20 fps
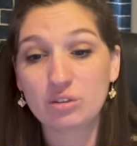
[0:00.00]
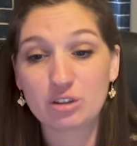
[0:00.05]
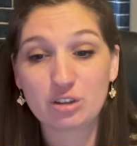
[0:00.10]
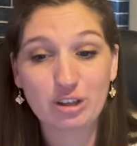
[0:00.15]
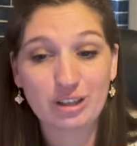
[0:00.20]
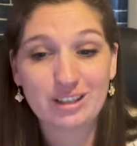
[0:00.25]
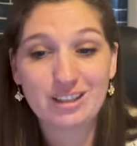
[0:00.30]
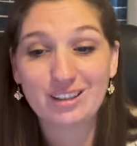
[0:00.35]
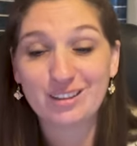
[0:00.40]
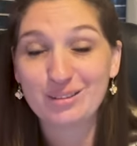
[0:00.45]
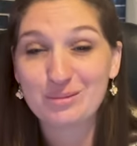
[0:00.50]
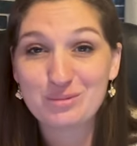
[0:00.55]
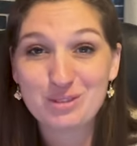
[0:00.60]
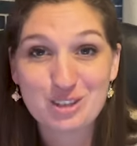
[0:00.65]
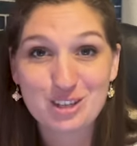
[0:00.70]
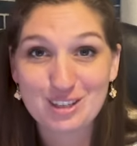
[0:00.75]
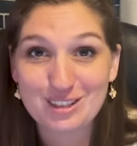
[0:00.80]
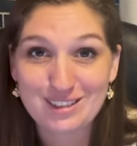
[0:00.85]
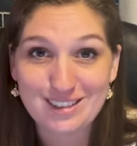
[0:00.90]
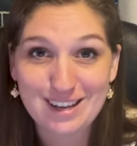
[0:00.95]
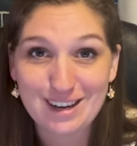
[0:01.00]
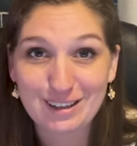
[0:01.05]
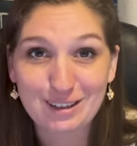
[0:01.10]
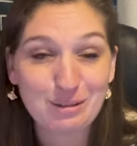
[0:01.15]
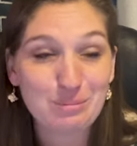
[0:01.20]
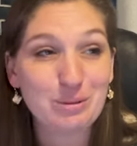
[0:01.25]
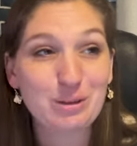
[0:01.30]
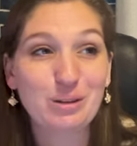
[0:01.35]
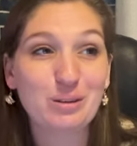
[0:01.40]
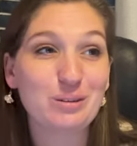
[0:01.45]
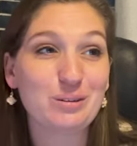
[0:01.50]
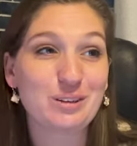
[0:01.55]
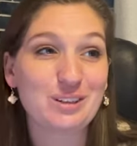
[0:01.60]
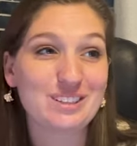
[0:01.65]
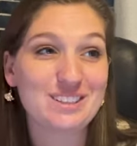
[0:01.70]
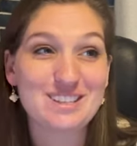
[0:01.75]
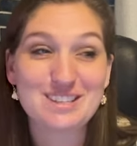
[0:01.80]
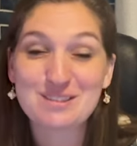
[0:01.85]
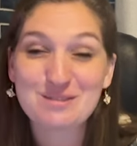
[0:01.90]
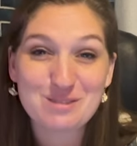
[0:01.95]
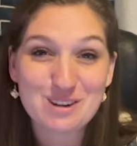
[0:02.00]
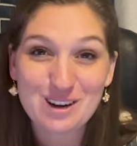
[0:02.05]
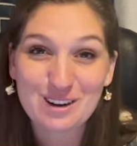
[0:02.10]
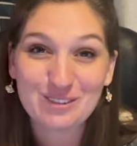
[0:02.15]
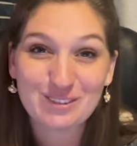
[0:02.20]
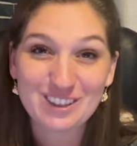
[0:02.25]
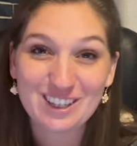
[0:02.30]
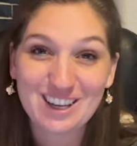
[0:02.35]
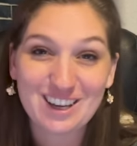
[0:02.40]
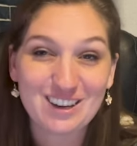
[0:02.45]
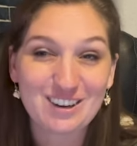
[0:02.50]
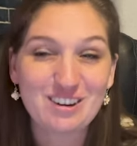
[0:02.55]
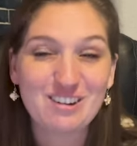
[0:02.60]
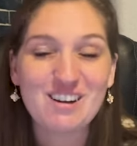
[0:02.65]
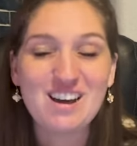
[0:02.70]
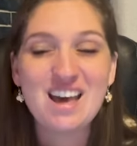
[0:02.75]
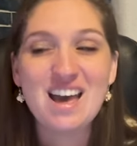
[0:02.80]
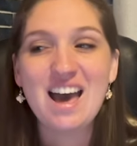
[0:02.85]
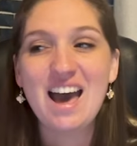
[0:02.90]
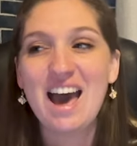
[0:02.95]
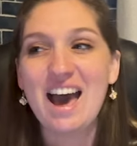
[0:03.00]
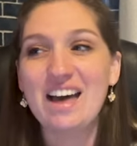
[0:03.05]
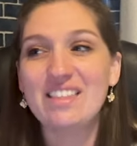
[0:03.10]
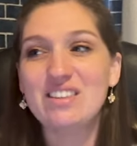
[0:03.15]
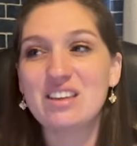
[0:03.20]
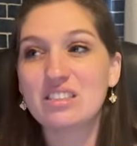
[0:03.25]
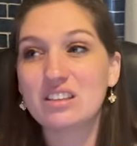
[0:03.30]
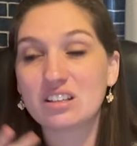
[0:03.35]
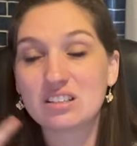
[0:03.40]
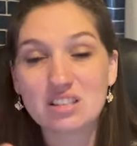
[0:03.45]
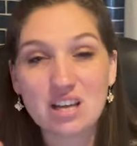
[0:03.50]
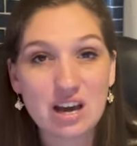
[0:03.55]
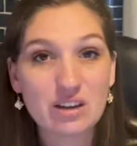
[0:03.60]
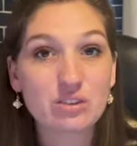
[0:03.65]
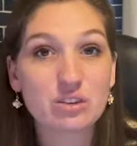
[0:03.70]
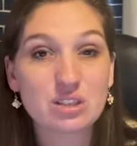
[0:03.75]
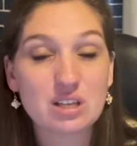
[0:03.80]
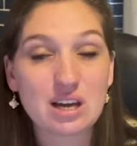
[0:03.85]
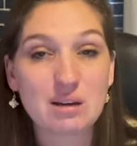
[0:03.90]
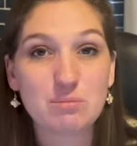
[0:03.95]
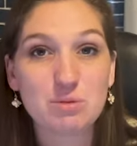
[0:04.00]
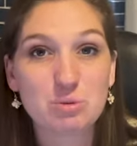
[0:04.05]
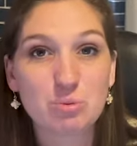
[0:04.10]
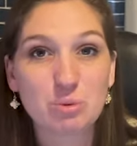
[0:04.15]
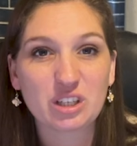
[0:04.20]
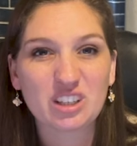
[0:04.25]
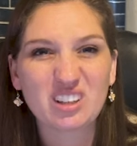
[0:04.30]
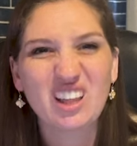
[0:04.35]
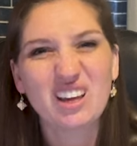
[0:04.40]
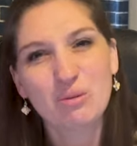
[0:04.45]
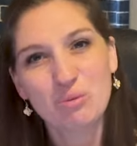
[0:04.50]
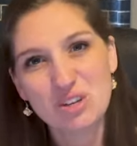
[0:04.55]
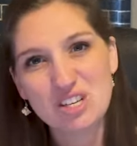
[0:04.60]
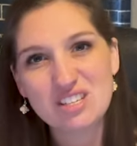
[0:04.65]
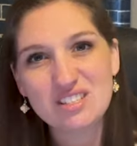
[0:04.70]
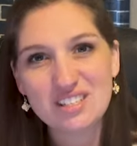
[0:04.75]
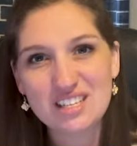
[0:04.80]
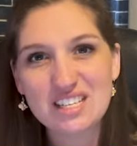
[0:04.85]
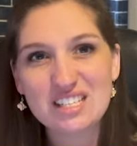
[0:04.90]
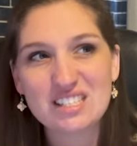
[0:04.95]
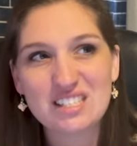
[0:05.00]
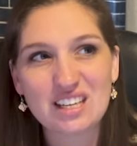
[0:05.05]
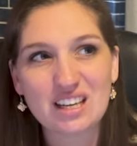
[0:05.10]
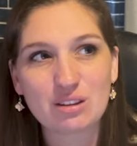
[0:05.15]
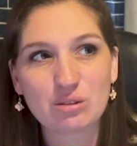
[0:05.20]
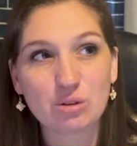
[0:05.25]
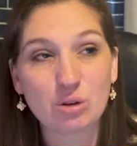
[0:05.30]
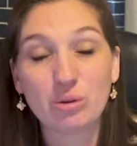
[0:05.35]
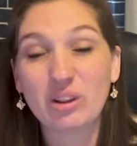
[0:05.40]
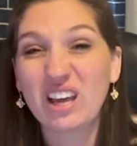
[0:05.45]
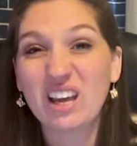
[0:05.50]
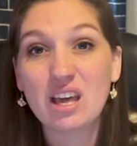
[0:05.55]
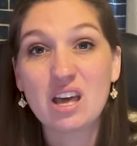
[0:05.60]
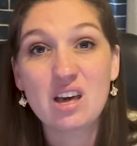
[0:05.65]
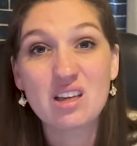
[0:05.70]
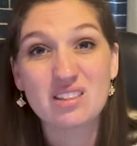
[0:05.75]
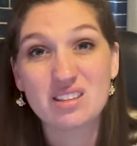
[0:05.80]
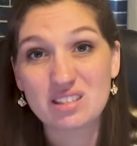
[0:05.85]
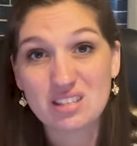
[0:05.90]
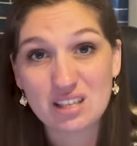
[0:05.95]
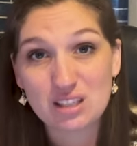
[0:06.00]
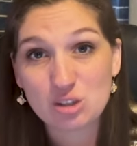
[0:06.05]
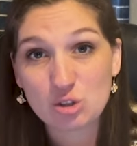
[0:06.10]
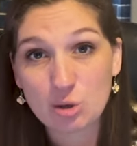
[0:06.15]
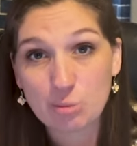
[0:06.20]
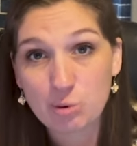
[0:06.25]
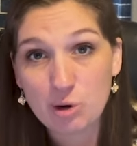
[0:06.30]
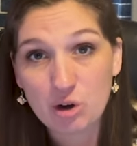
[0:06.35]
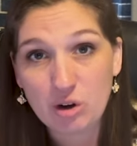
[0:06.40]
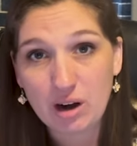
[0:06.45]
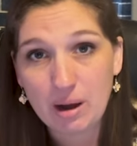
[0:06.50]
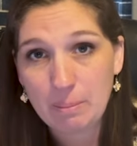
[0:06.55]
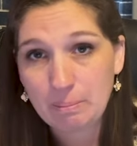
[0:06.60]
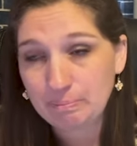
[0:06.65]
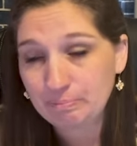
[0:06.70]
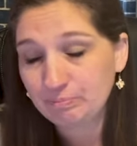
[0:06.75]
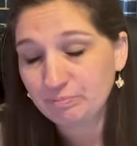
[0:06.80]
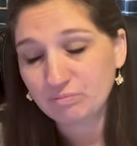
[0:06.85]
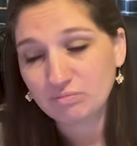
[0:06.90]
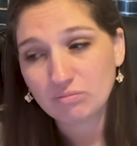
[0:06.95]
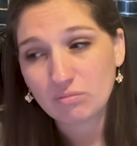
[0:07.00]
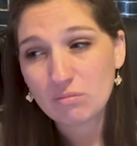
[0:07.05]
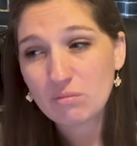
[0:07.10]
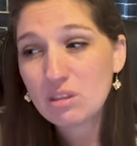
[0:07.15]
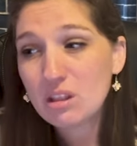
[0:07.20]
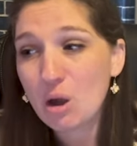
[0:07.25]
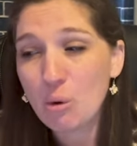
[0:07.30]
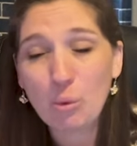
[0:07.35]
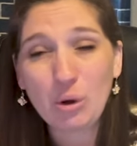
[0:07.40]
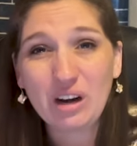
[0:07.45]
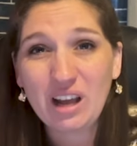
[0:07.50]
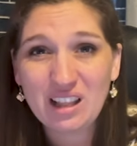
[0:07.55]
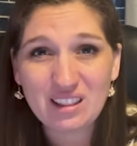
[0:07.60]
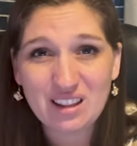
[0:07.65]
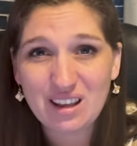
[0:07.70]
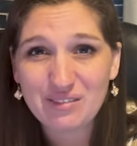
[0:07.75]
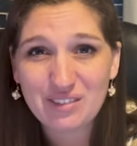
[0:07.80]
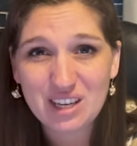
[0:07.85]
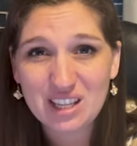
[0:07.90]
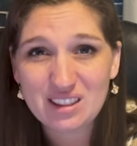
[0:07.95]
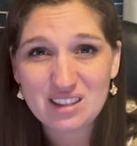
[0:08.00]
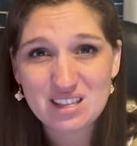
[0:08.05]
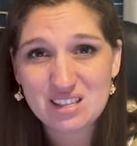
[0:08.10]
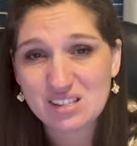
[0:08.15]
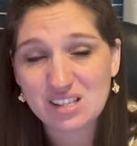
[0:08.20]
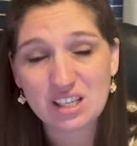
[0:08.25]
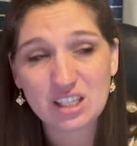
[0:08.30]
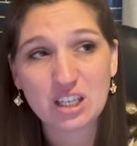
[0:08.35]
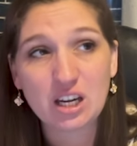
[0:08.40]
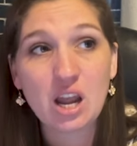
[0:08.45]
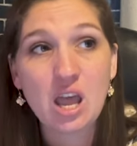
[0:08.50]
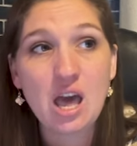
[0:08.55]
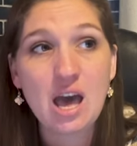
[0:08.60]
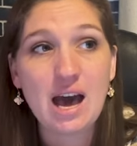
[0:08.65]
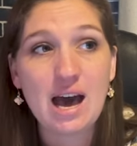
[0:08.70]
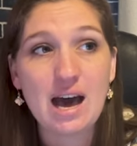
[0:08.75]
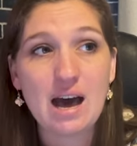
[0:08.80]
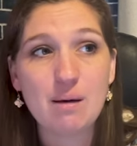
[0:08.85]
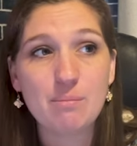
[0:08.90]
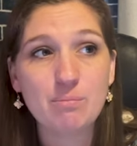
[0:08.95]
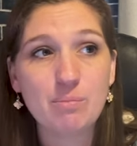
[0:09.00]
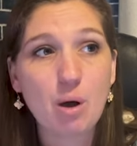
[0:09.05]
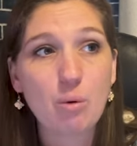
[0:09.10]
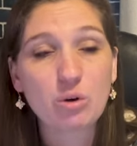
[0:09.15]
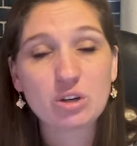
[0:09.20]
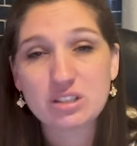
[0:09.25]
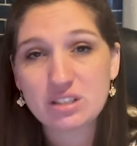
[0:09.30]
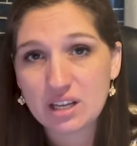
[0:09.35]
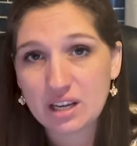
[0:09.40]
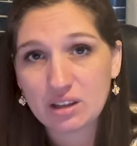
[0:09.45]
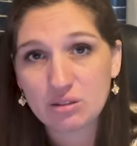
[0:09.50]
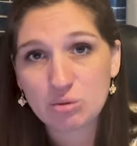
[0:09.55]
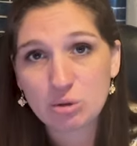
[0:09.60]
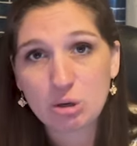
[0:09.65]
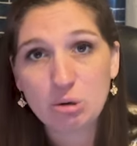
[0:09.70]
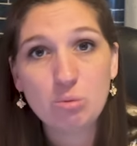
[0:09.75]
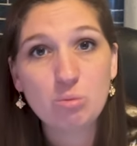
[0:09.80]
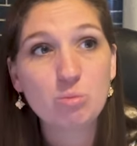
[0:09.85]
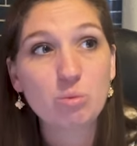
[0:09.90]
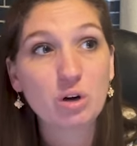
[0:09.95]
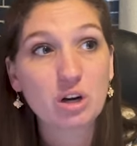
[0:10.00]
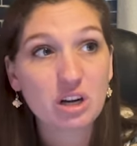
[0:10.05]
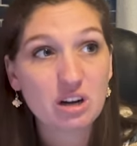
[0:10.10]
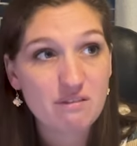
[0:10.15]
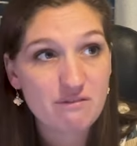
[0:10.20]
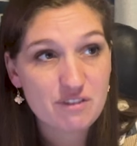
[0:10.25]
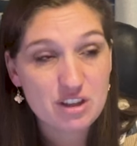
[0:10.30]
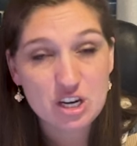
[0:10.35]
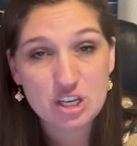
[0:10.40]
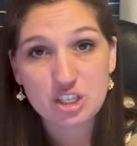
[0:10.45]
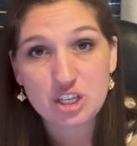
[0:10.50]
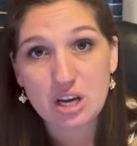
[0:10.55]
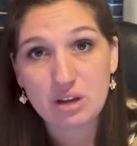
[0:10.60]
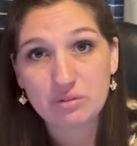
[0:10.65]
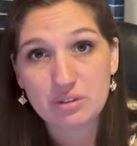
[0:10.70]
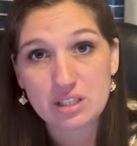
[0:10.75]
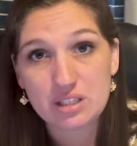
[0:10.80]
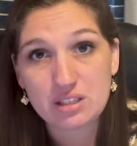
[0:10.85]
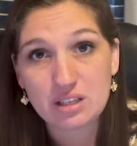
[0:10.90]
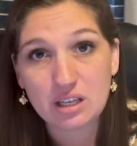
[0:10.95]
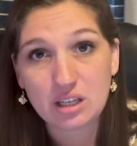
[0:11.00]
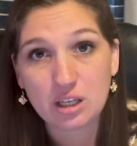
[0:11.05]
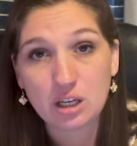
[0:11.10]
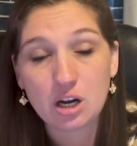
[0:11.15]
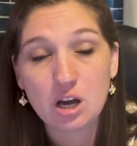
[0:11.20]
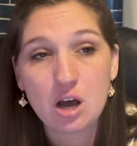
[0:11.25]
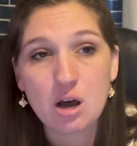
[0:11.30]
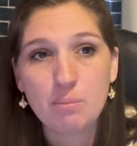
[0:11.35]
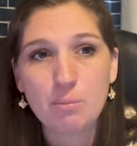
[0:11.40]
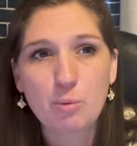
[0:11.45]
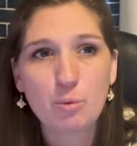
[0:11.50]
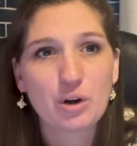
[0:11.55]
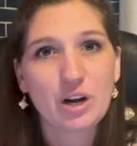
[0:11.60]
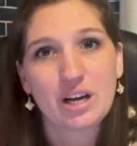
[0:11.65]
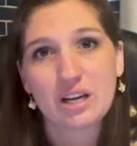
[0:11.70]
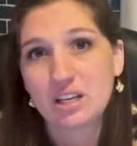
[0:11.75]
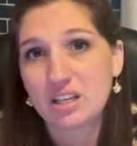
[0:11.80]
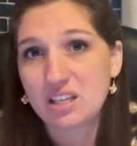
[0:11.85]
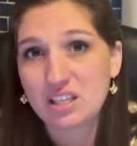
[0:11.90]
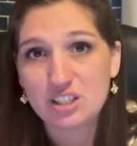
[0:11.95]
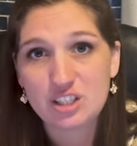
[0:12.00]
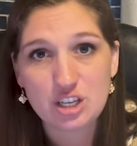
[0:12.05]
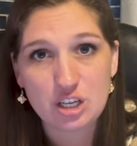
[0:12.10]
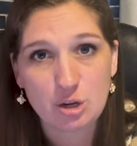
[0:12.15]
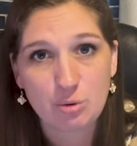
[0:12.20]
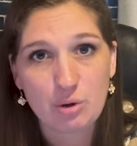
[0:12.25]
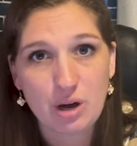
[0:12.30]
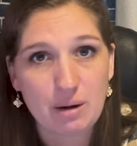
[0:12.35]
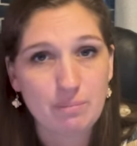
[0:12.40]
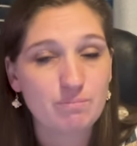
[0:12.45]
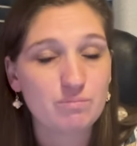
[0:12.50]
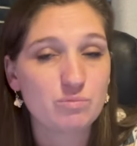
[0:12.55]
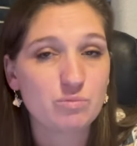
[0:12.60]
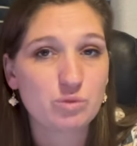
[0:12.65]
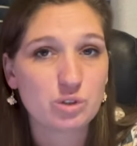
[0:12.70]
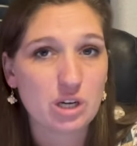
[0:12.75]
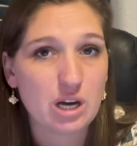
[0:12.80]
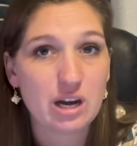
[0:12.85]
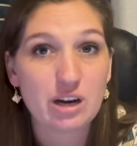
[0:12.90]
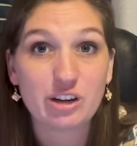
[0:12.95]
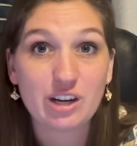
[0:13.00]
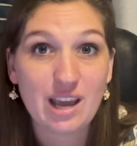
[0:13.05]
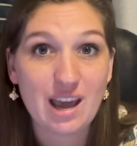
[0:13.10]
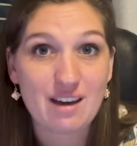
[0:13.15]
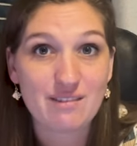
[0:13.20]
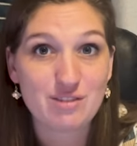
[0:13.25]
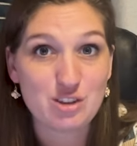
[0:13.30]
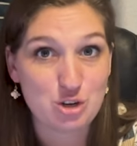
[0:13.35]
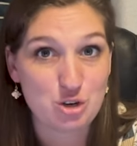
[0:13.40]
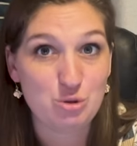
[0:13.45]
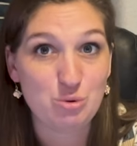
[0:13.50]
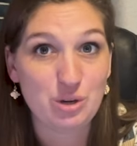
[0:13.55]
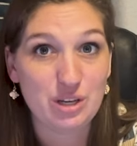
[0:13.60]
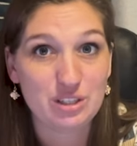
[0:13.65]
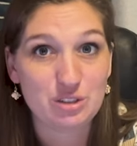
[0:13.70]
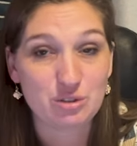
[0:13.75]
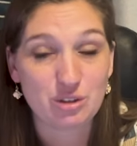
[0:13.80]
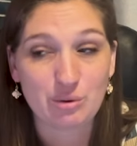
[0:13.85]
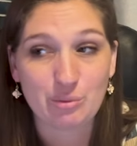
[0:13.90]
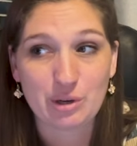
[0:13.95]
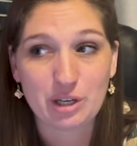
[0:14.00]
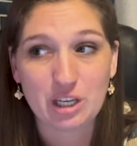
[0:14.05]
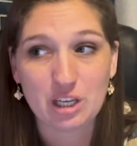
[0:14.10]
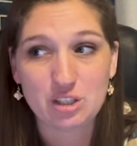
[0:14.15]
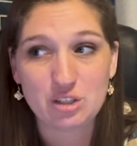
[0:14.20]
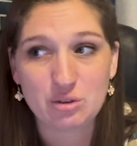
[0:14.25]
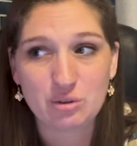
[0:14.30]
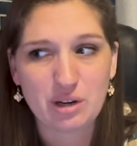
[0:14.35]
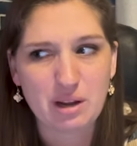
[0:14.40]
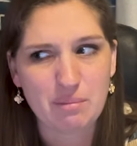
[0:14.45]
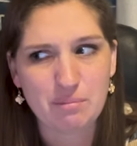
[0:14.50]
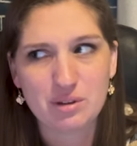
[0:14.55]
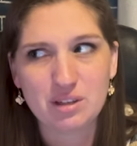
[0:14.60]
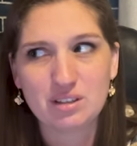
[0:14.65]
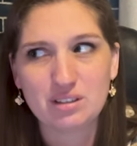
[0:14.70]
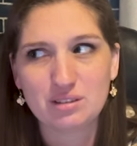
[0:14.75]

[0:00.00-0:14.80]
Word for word: curriculum's just terrible or it doesn't work for you. And then there's other times like, we just need to stick through. Like this history program, we're not loving it this year, um, but we're sticking through. We're going to finish out this year, but we're not going to continue on. We're, I already have the new history we're going to do, and I'm